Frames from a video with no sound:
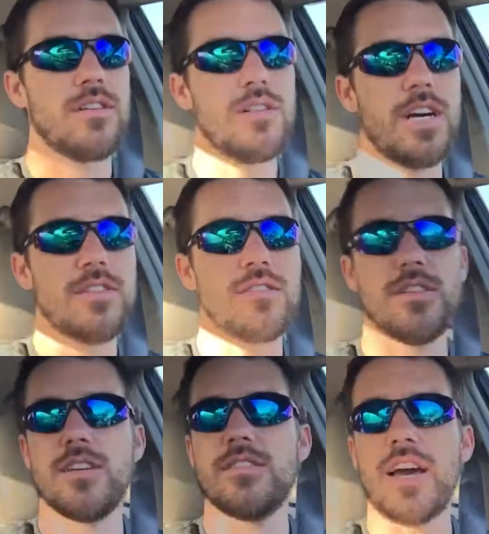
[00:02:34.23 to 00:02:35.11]

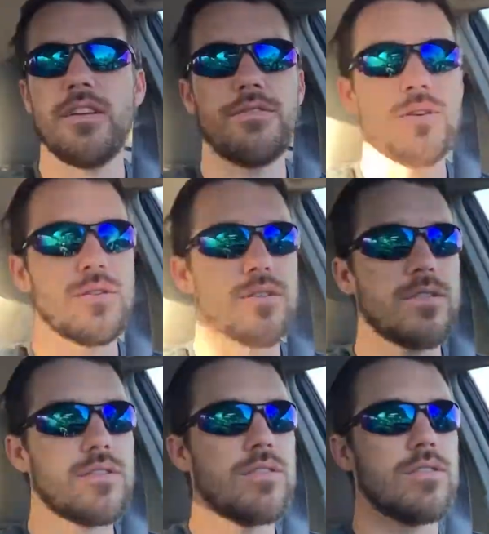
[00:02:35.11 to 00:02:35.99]
less
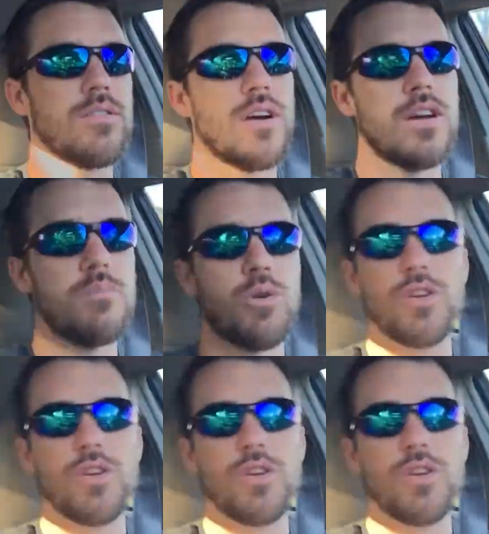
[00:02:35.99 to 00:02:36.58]
ad-focused, more